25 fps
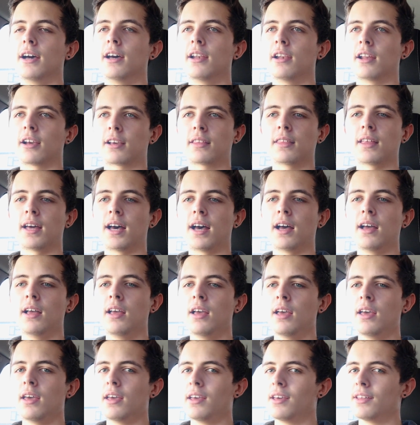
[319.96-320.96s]
like that,
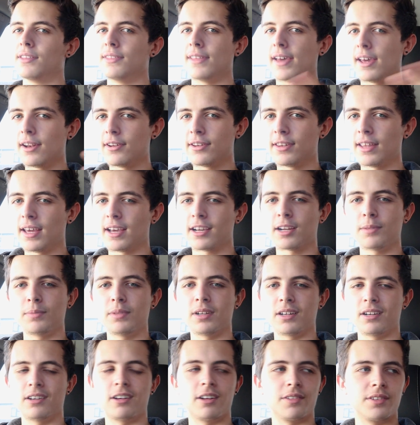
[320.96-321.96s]
then they're going to
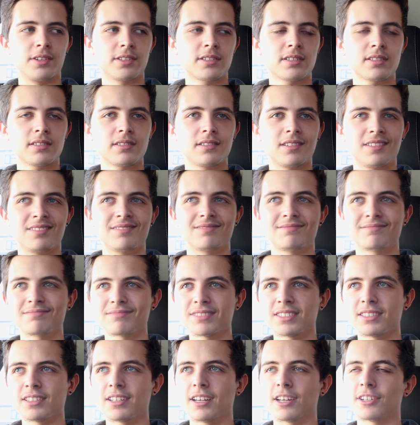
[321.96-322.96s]
be like, oh, this,
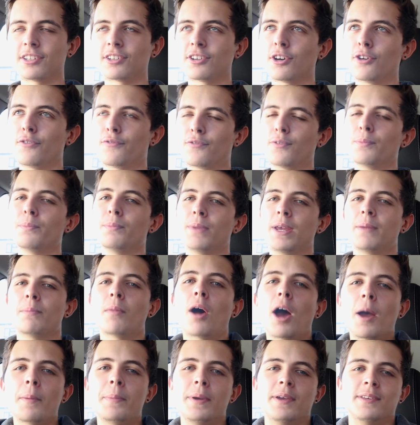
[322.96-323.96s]
I don't know. In
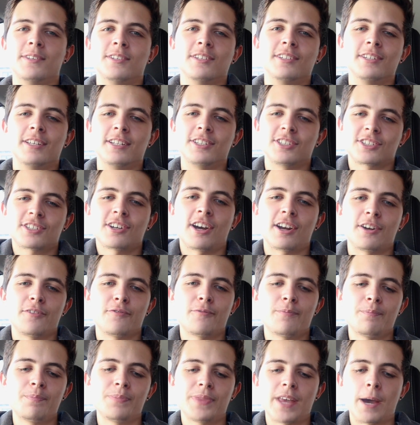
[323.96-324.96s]
my opinion, it just kind
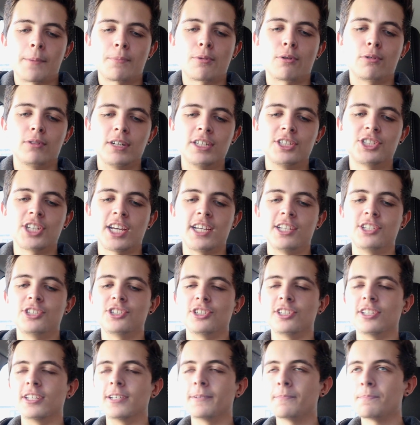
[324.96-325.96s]
of, that probably
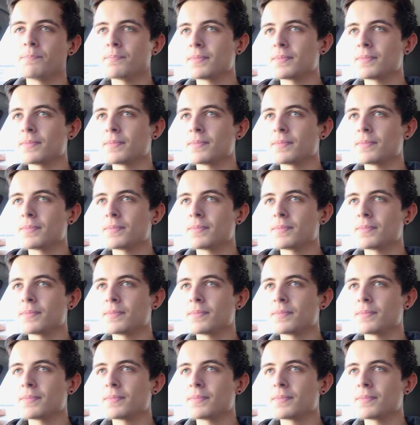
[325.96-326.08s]
changed it.